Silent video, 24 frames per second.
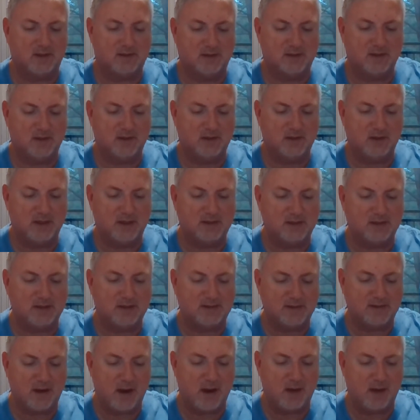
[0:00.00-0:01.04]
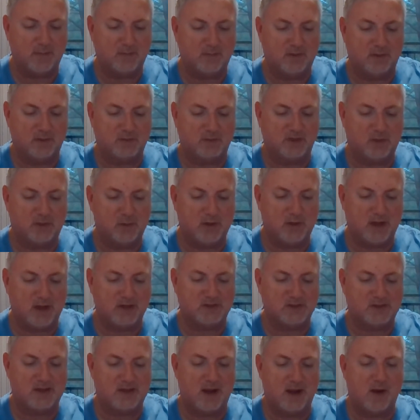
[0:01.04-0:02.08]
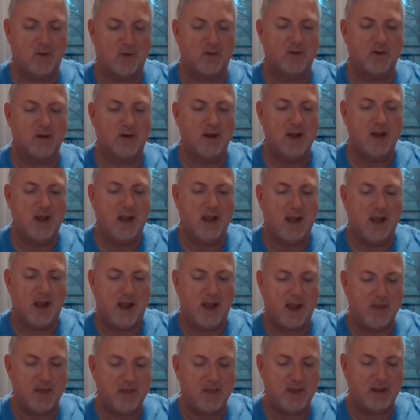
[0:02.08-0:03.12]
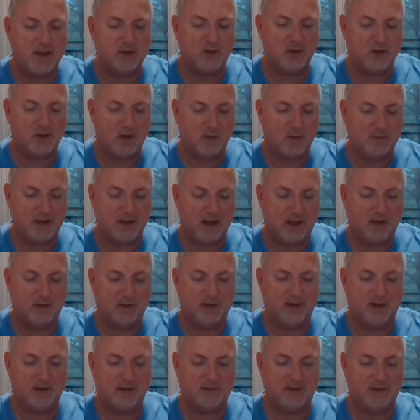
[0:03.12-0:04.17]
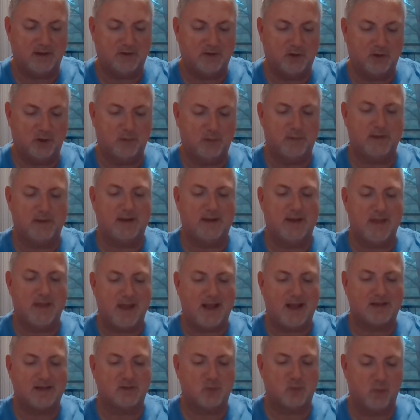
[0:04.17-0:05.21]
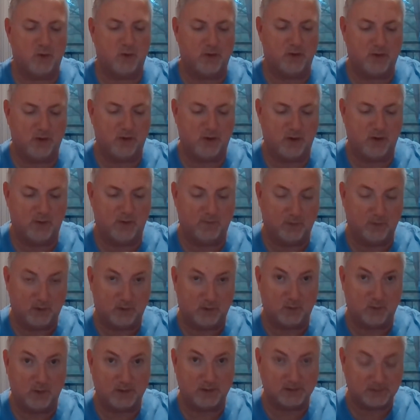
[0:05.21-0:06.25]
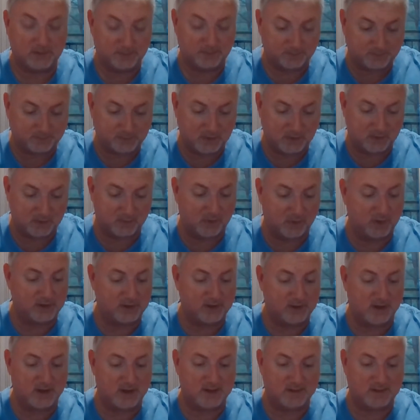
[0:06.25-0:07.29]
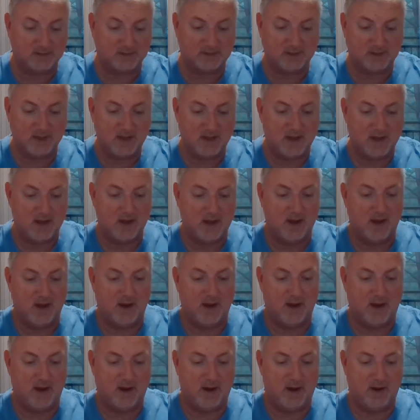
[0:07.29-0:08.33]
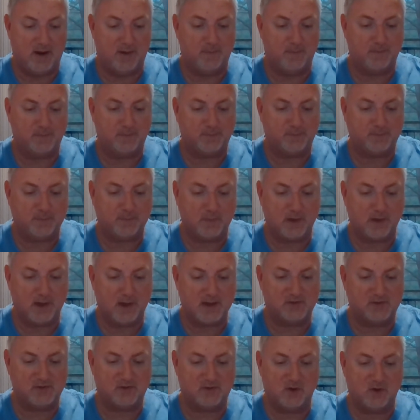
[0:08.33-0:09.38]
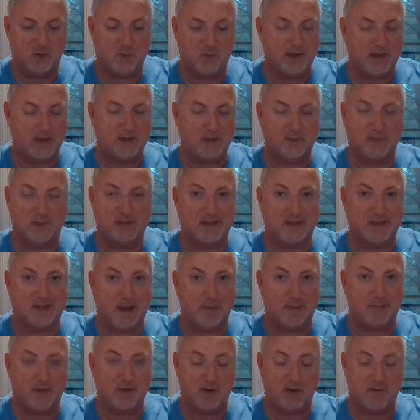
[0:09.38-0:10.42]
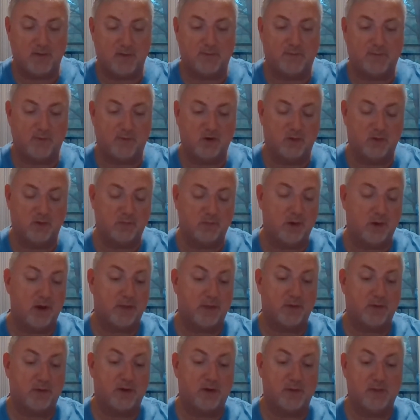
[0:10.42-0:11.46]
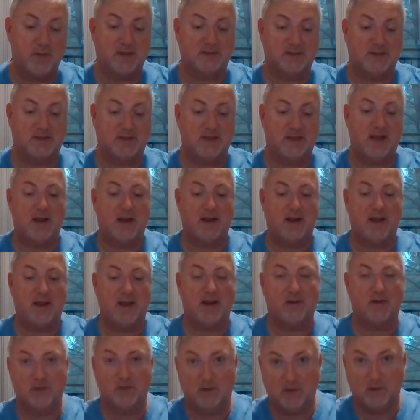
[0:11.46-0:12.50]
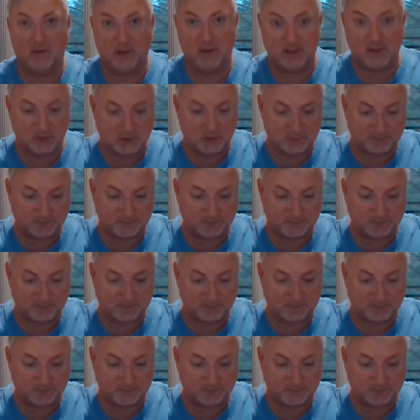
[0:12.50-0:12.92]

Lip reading: You get to the top, there was a communication tower, and then you come downhill a little bit, and that's where the overlook was. Really nice. And so we stopped there for probably 30 minutes and had a real lunch.